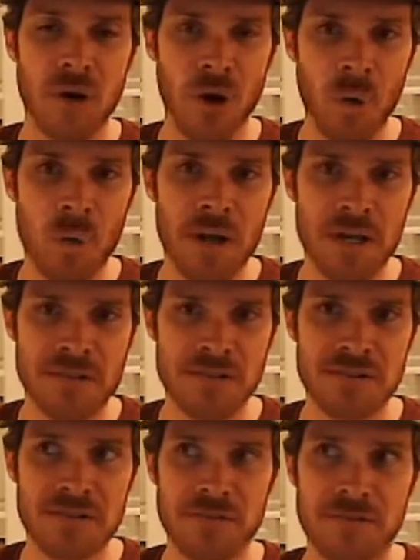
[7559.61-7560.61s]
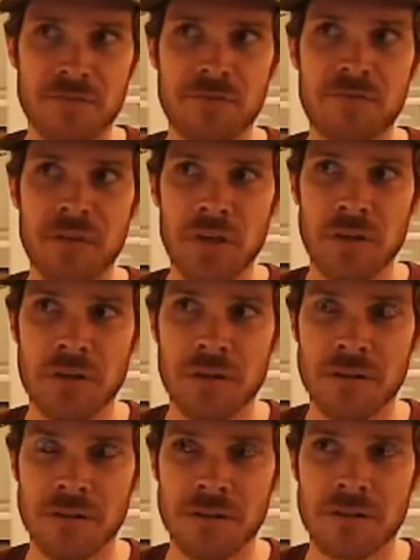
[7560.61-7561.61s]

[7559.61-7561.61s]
always feel